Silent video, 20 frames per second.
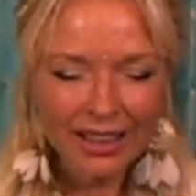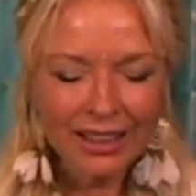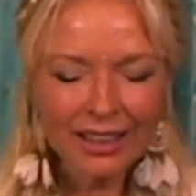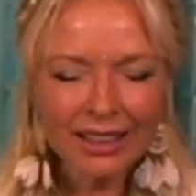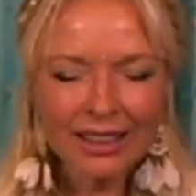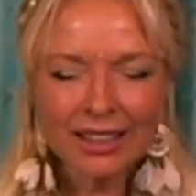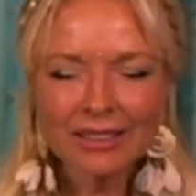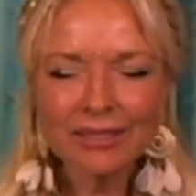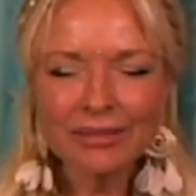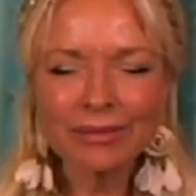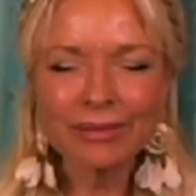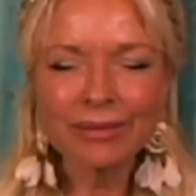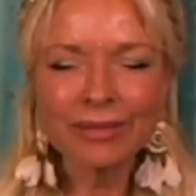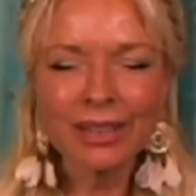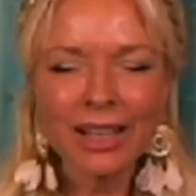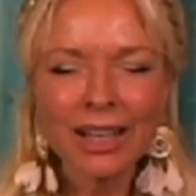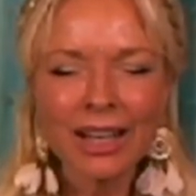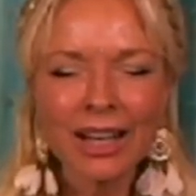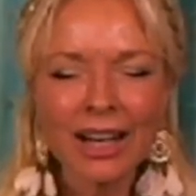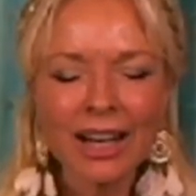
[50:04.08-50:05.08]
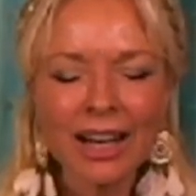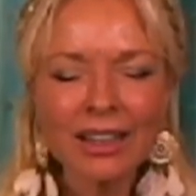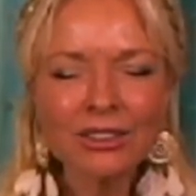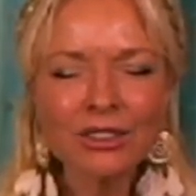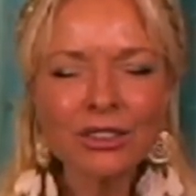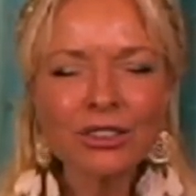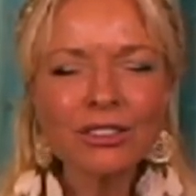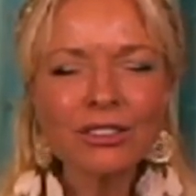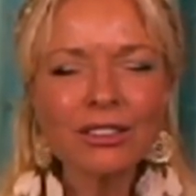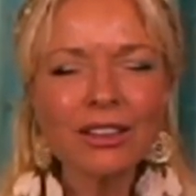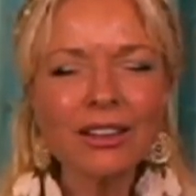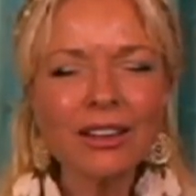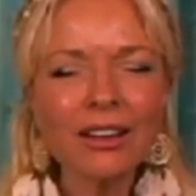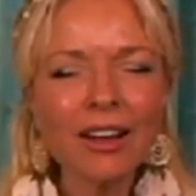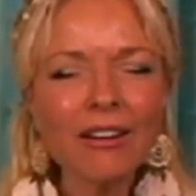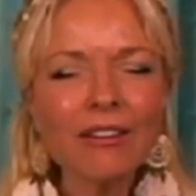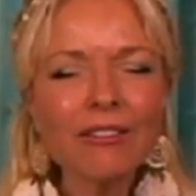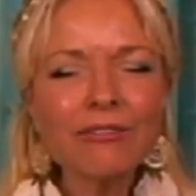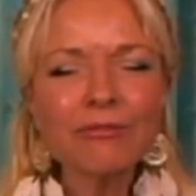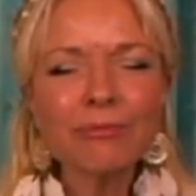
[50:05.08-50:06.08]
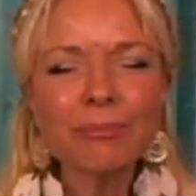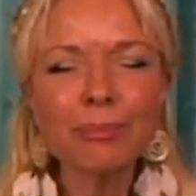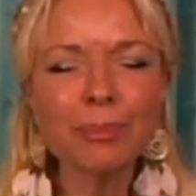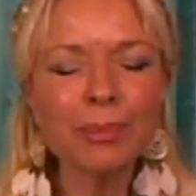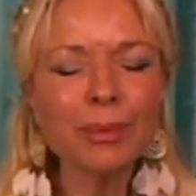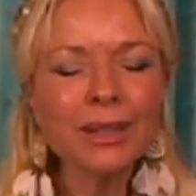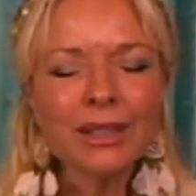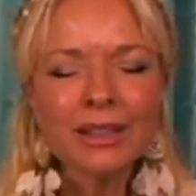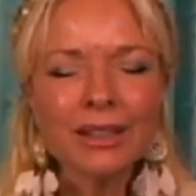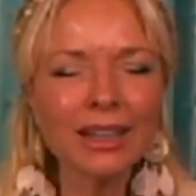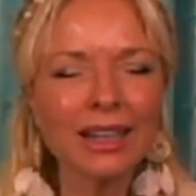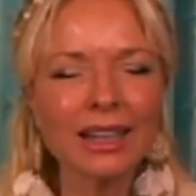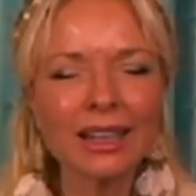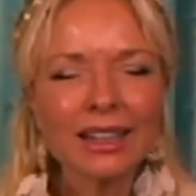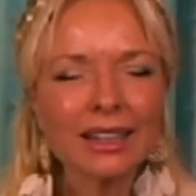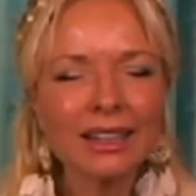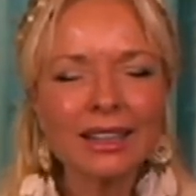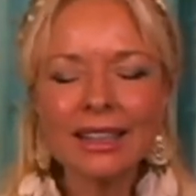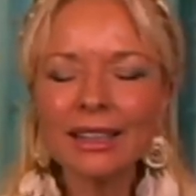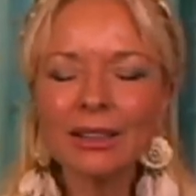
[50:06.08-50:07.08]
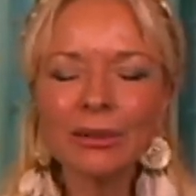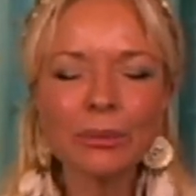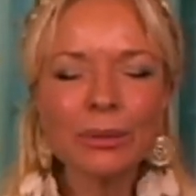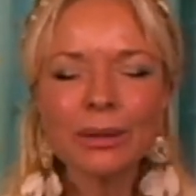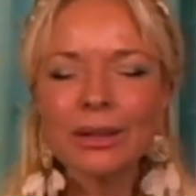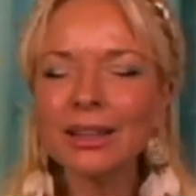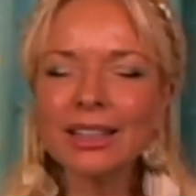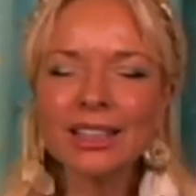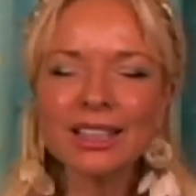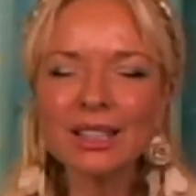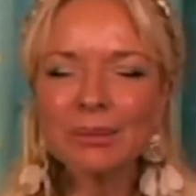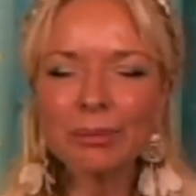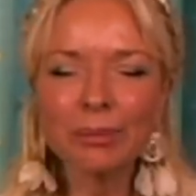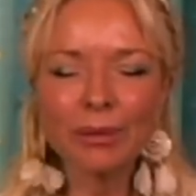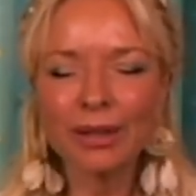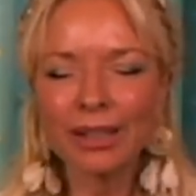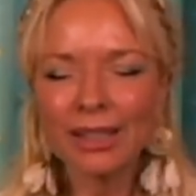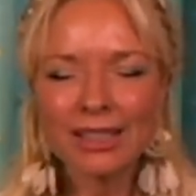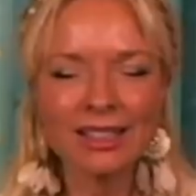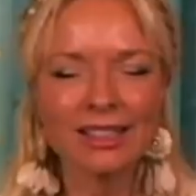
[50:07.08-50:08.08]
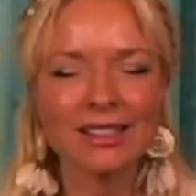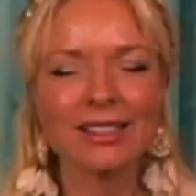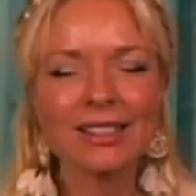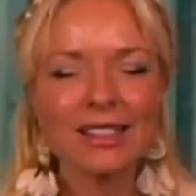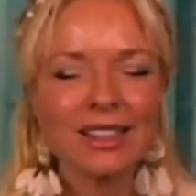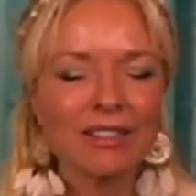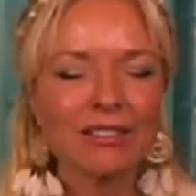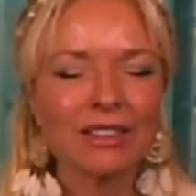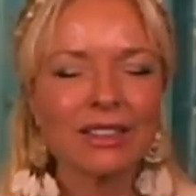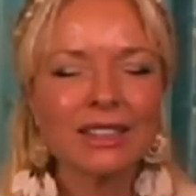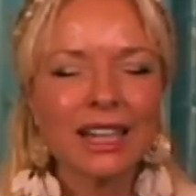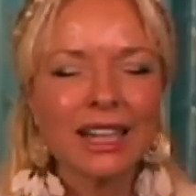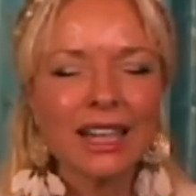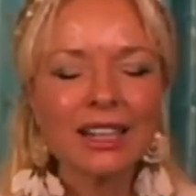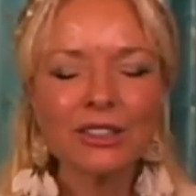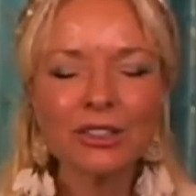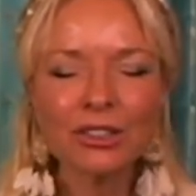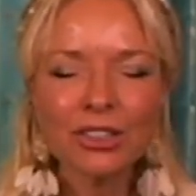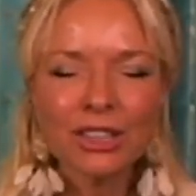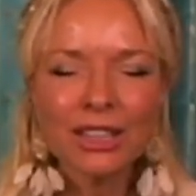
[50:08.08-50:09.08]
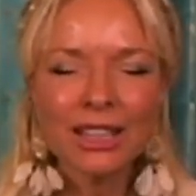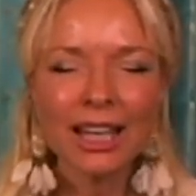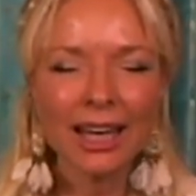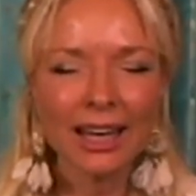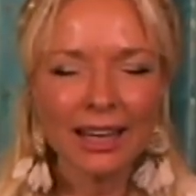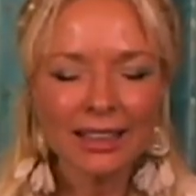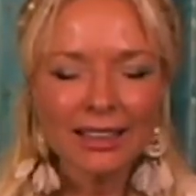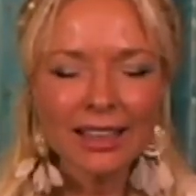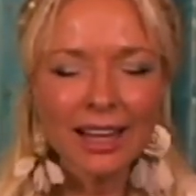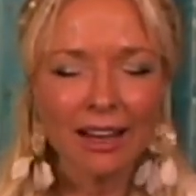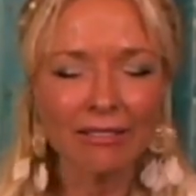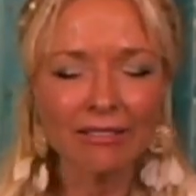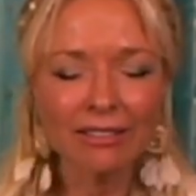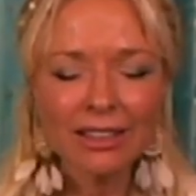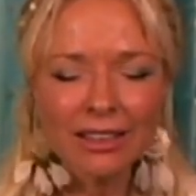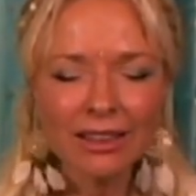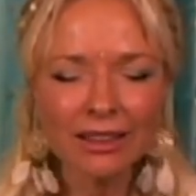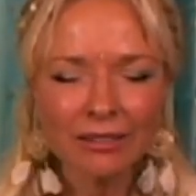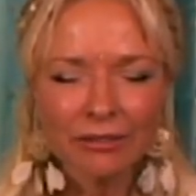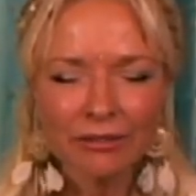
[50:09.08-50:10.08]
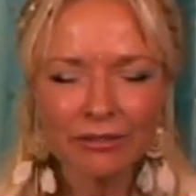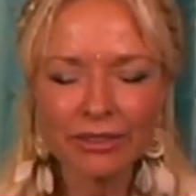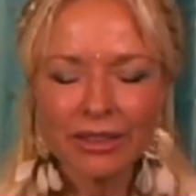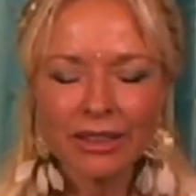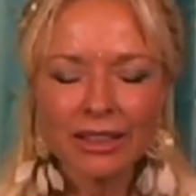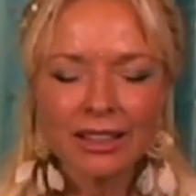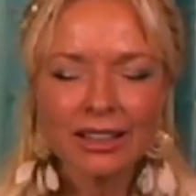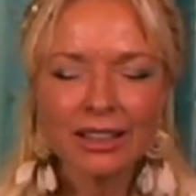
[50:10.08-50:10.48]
Like, I just love being with this presence every day. I just can't have enough.